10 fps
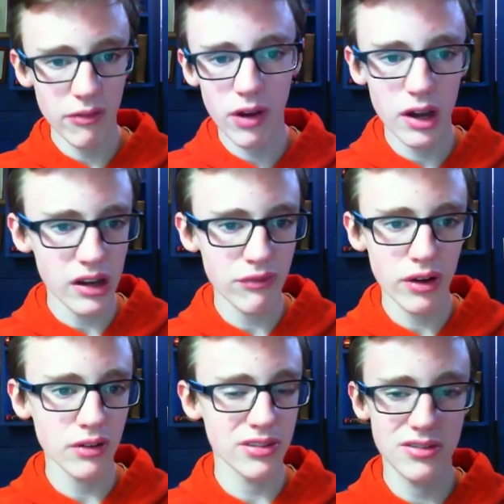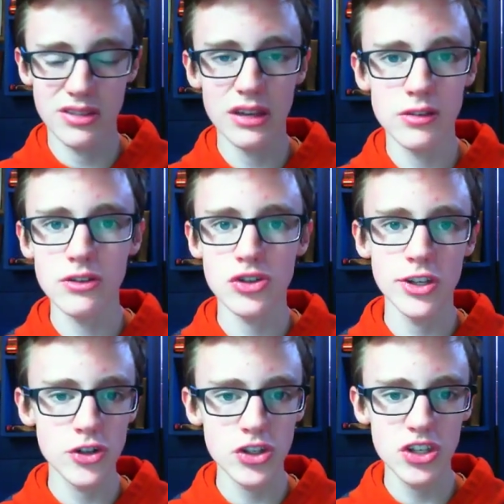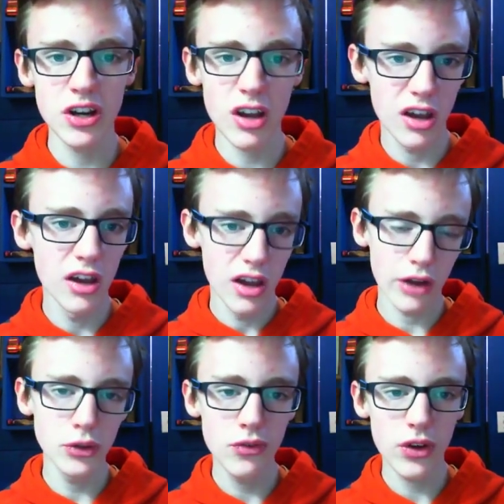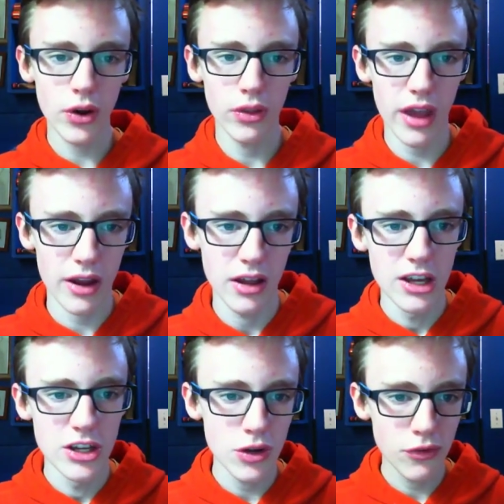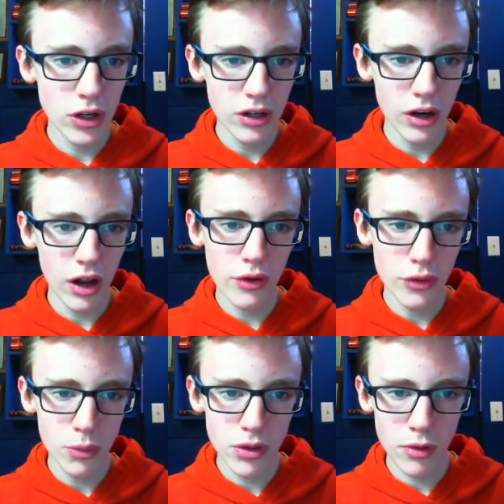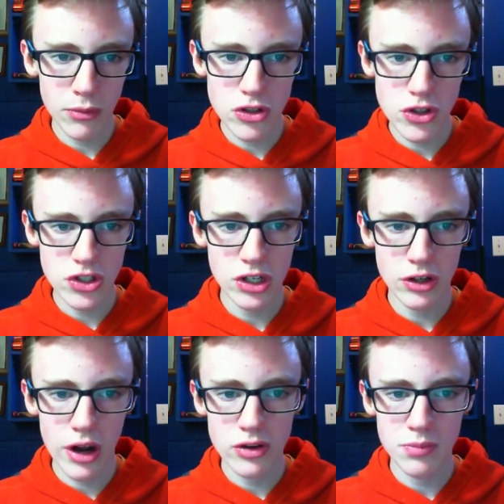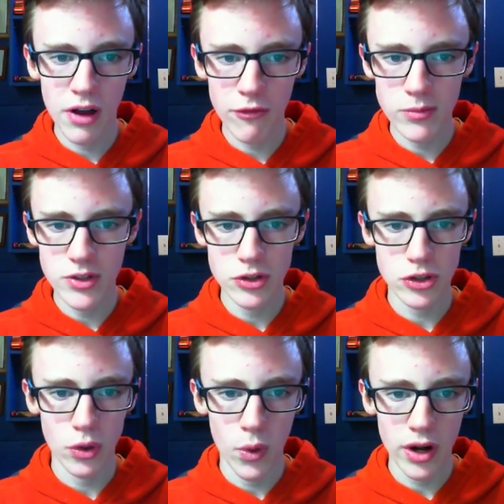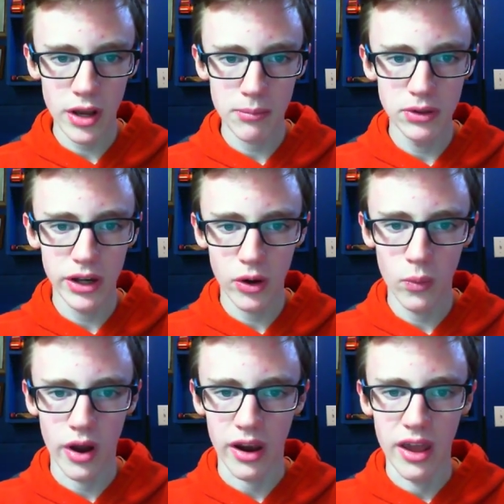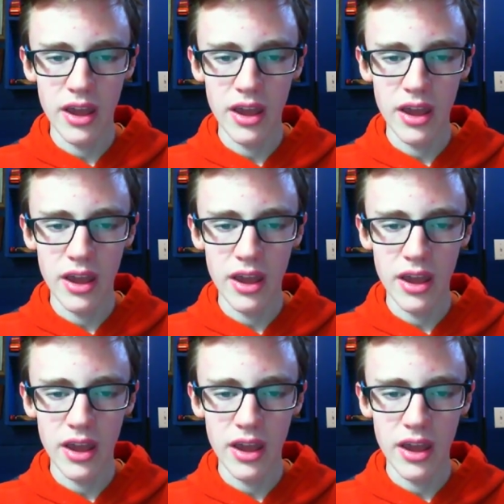I if I think that there's interest in it, I'll do a video on that. So I've created uh, the one I'm interested in now is platforms underscore one and player one.